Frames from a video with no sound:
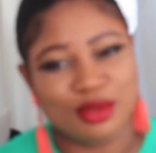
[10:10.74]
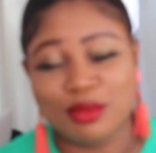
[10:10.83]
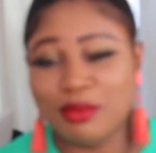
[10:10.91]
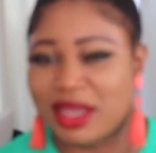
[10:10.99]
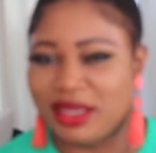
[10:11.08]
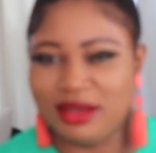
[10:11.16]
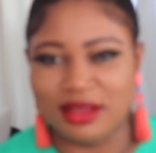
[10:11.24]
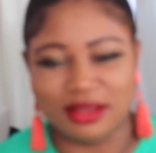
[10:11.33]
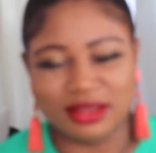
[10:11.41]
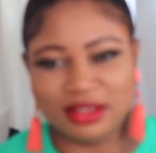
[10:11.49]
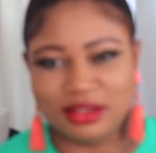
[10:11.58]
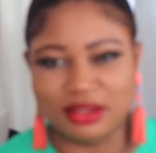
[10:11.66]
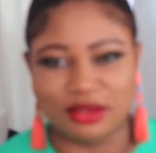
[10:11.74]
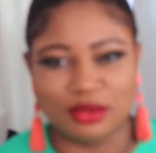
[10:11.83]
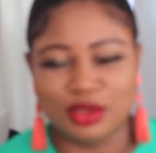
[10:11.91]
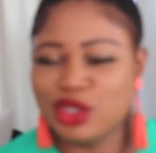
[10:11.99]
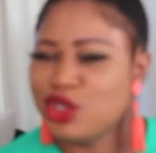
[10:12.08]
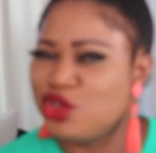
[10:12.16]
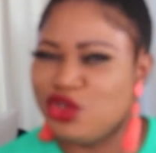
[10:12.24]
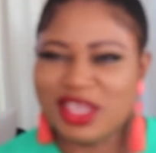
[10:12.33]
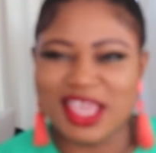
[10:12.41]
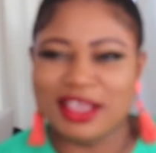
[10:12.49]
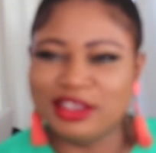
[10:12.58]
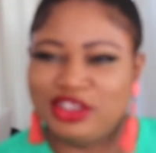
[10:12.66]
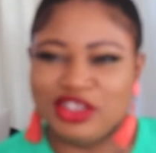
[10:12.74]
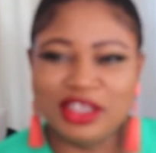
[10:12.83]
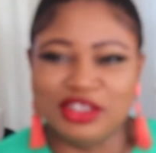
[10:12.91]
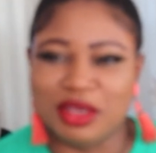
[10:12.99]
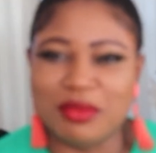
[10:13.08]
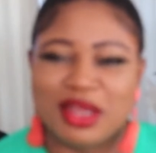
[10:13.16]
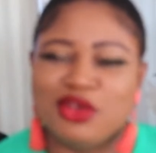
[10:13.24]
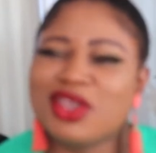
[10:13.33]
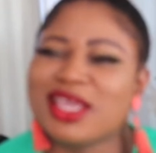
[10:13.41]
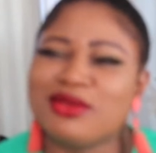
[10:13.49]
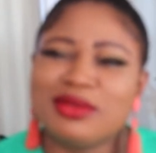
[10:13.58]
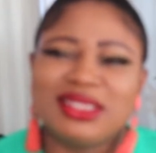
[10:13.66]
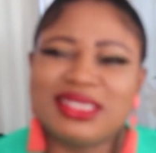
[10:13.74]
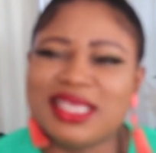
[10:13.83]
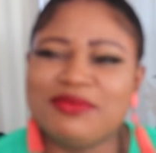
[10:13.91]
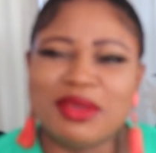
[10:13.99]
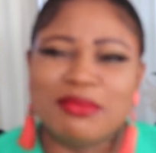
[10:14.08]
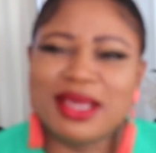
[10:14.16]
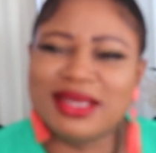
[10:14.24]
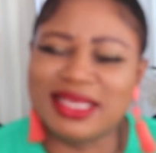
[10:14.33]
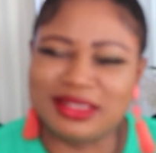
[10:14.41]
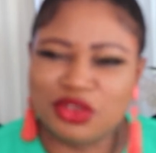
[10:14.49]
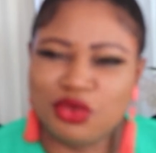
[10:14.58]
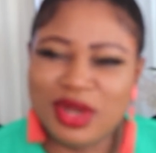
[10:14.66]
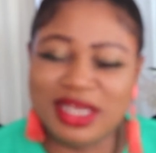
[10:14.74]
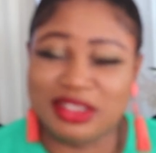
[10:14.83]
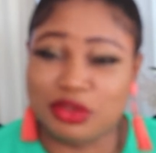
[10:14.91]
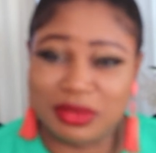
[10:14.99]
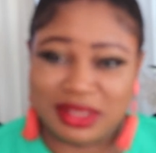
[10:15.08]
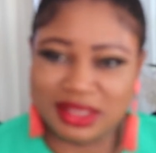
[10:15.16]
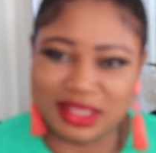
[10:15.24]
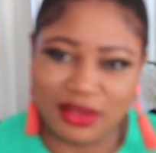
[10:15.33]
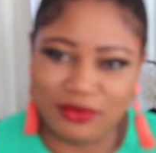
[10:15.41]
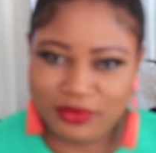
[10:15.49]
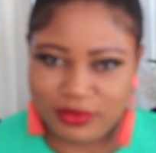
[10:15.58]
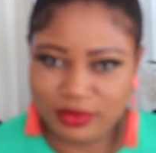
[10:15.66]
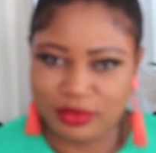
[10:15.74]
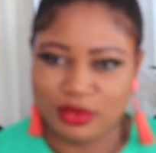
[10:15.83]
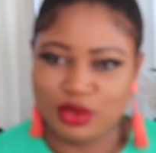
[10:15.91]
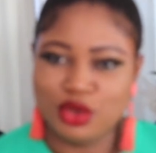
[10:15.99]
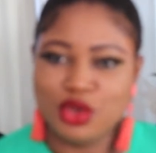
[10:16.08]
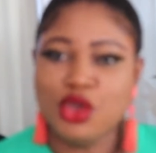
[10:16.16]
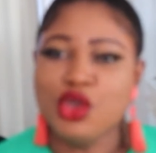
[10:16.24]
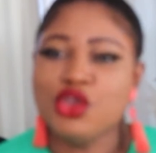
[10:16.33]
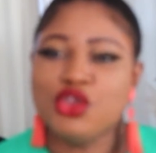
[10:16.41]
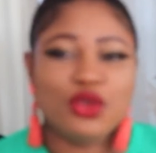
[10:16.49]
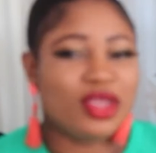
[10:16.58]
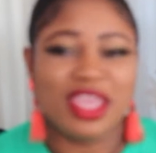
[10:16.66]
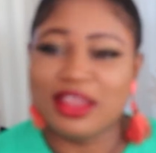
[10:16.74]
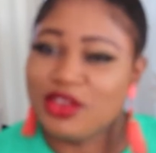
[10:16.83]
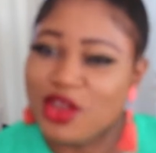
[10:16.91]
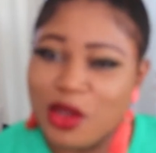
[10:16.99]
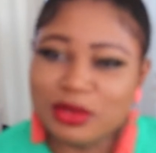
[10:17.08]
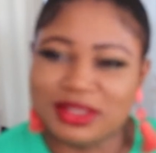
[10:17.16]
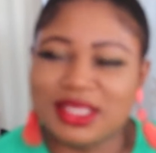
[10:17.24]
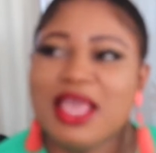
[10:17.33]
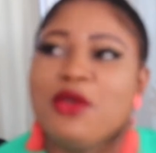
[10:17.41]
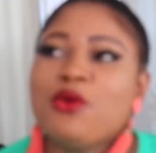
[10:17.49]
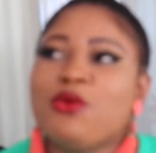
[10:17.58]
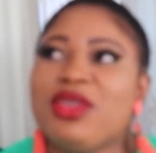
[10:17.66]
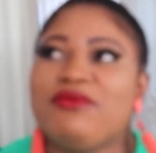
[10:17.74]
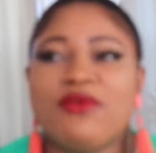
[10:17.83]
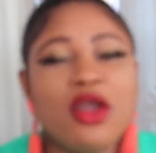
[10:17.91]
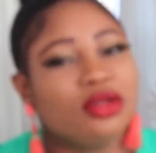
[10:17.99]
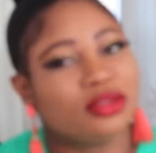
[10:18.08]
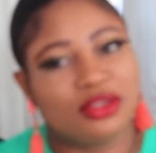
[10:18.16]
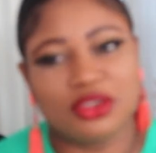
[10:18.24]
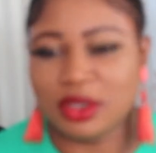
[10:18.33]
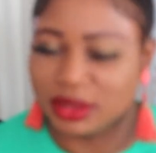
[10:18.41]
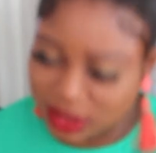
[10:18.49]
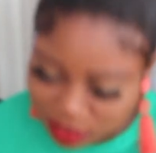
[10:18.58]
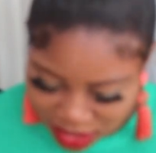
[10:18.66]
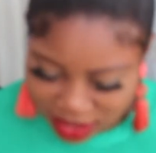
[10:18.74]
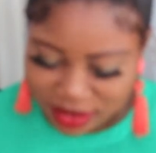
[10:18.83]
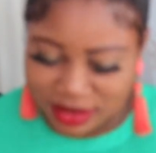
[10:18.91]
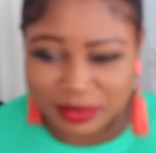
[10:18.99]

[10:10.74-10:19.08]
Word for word: my dear sister, you can't change a man. You cannot save a man that is not ready to be saved. You cannot. We've walked, trust me.